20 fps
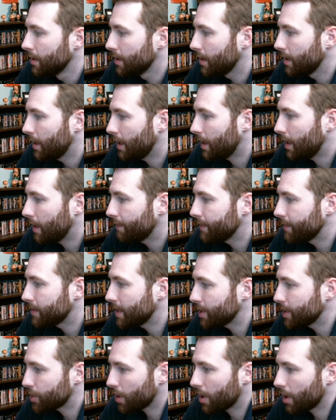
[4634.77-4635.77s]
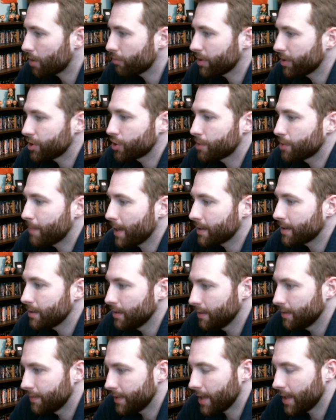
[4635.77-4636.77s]
Fantasia arc
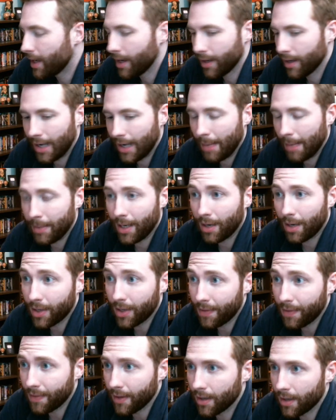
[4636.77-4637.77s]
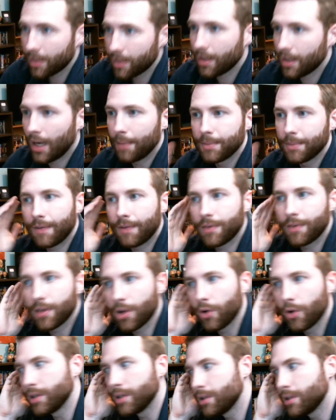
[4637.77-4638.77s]
retrospective, yeah. I mean, I'll get there. I'm definitely
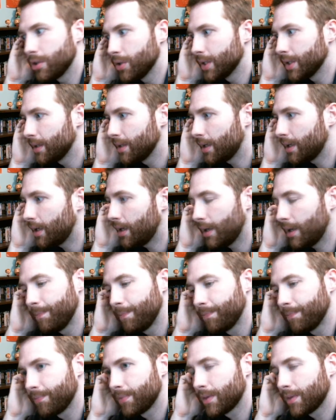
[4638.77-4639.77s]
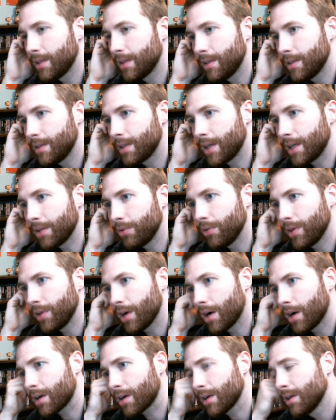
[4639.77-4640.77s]
going to do it to get through the
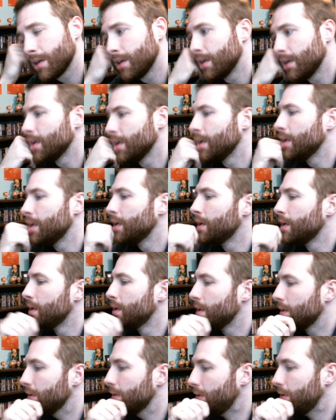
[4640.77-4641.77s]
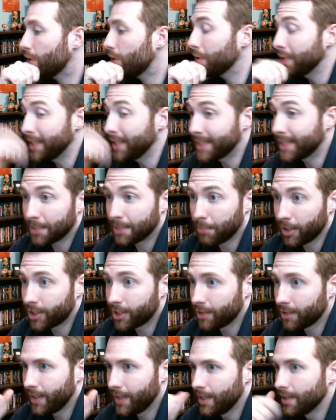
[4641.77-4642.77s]
arc. Or at least as
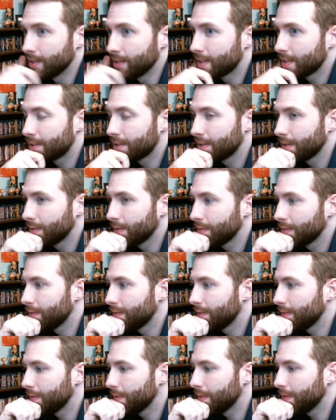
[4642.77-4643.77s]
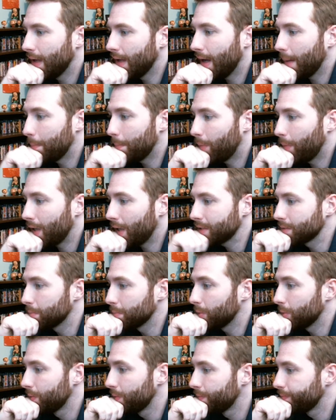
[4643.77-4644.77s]
much of it as
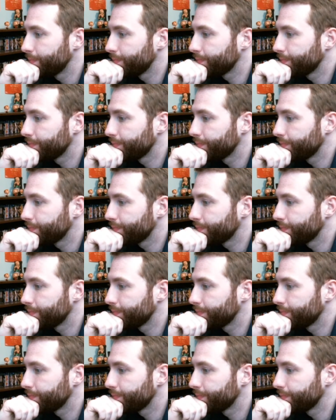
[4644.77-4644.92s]
possible.